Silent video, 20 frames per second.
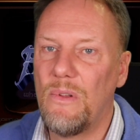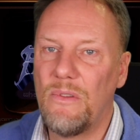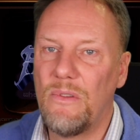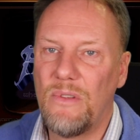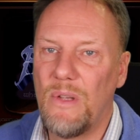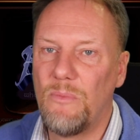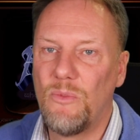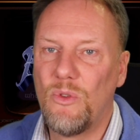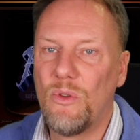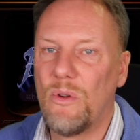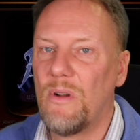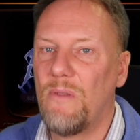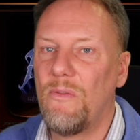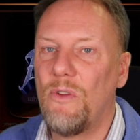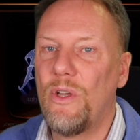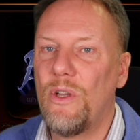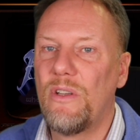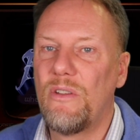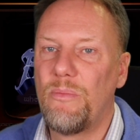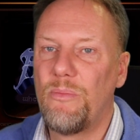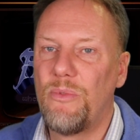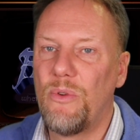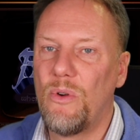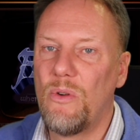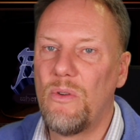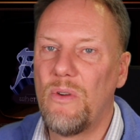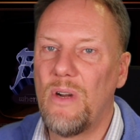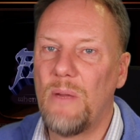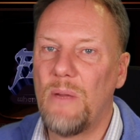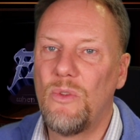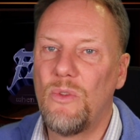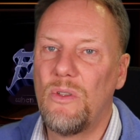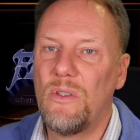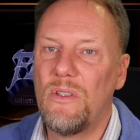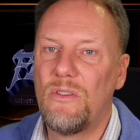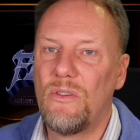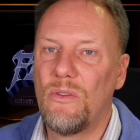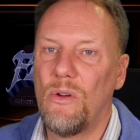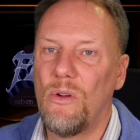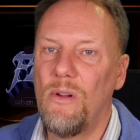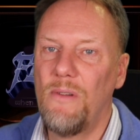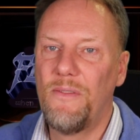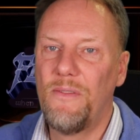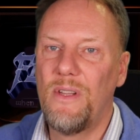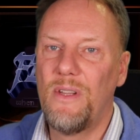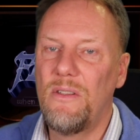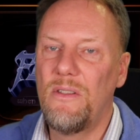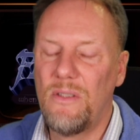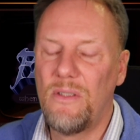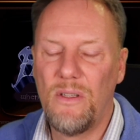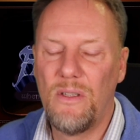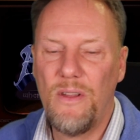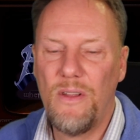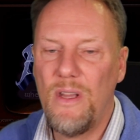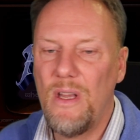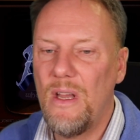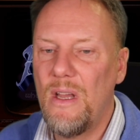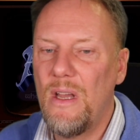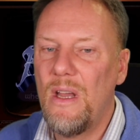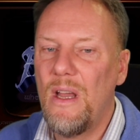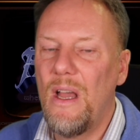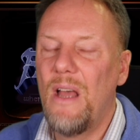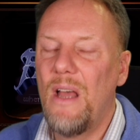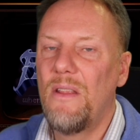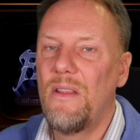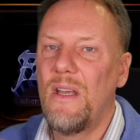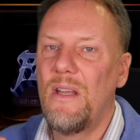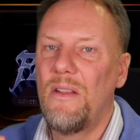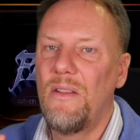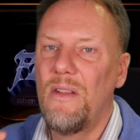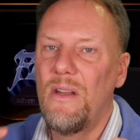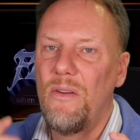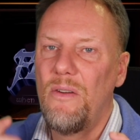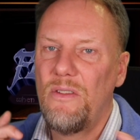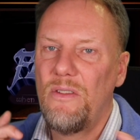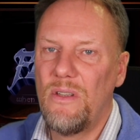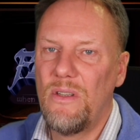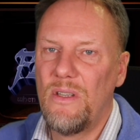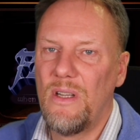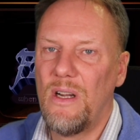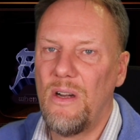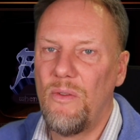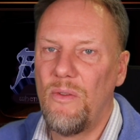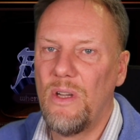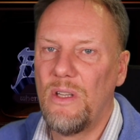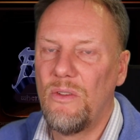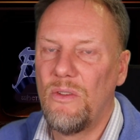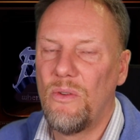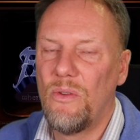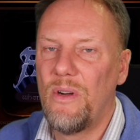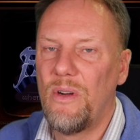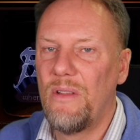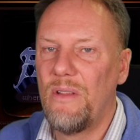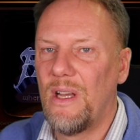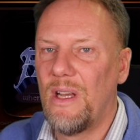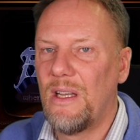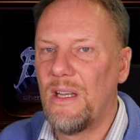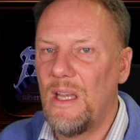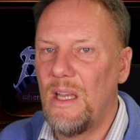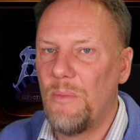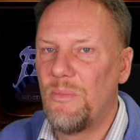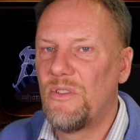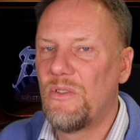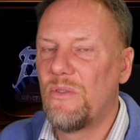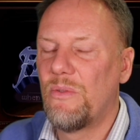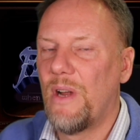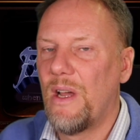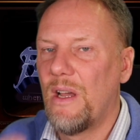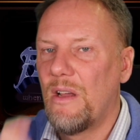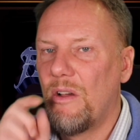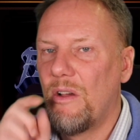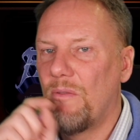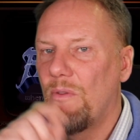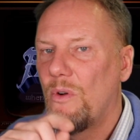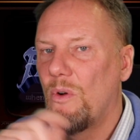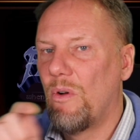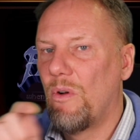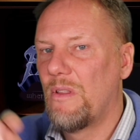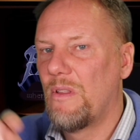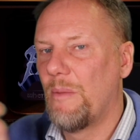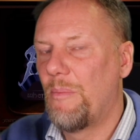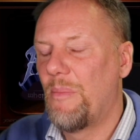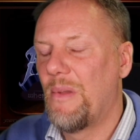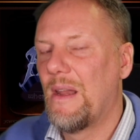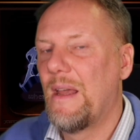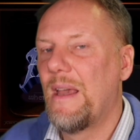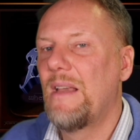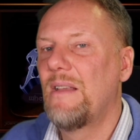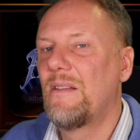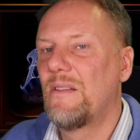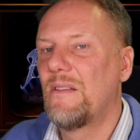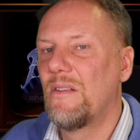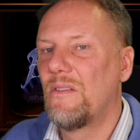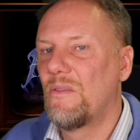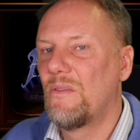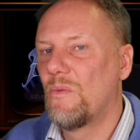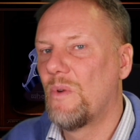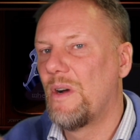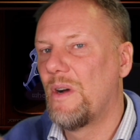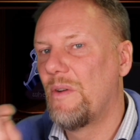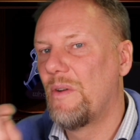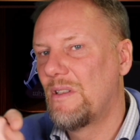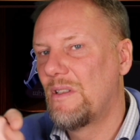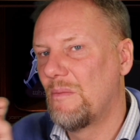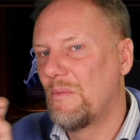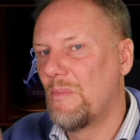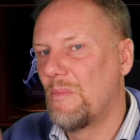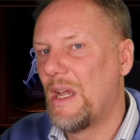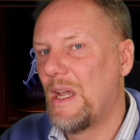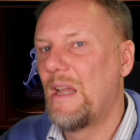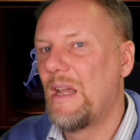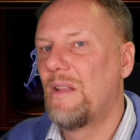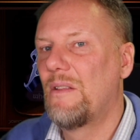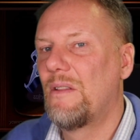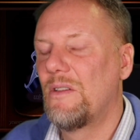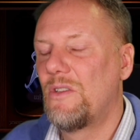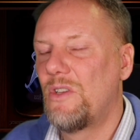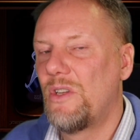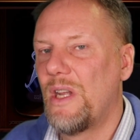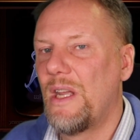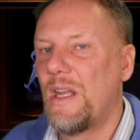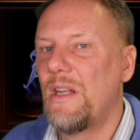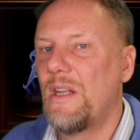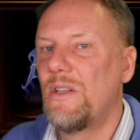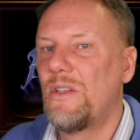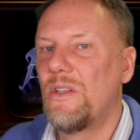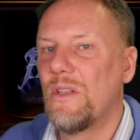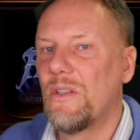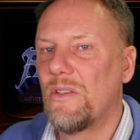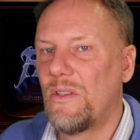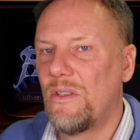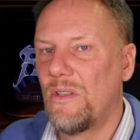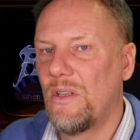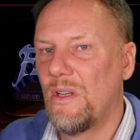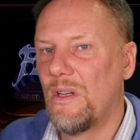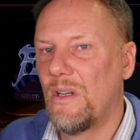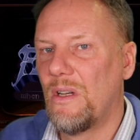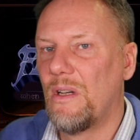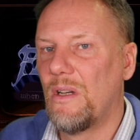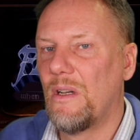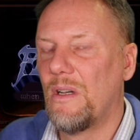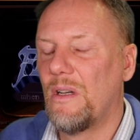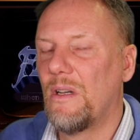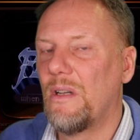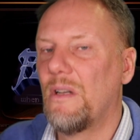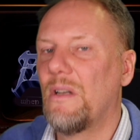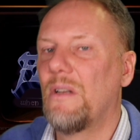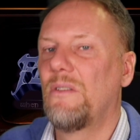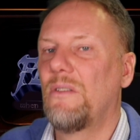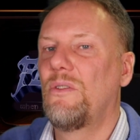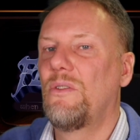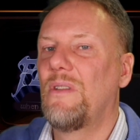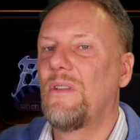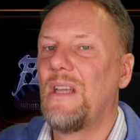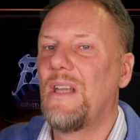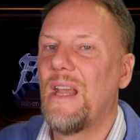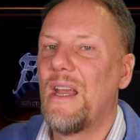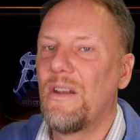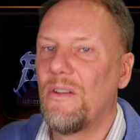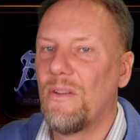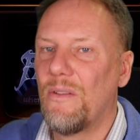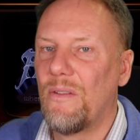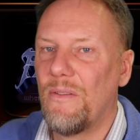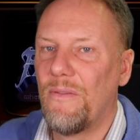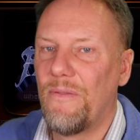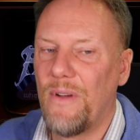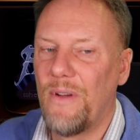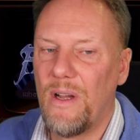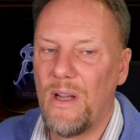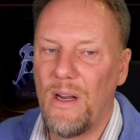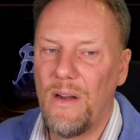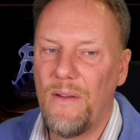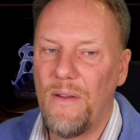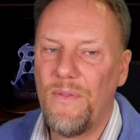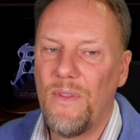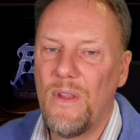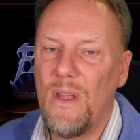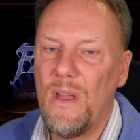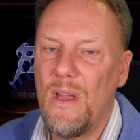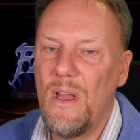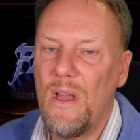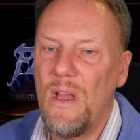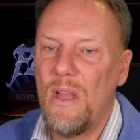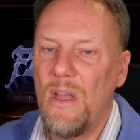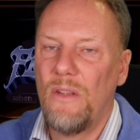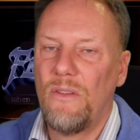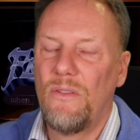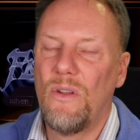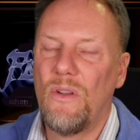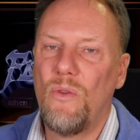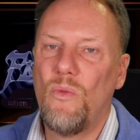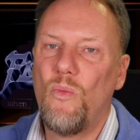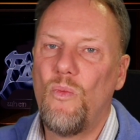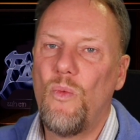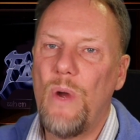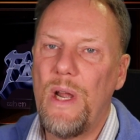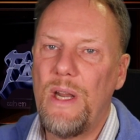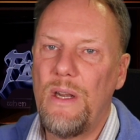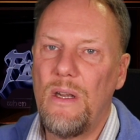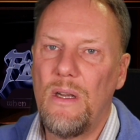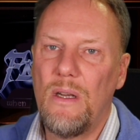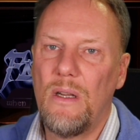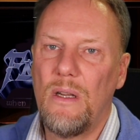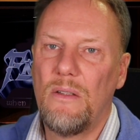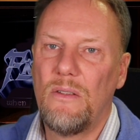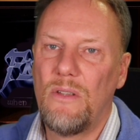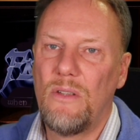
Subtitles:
some sort of links program to dissolve this. And then there is a directory that keeps track of all the places where it's made the changes to the end of the file. So when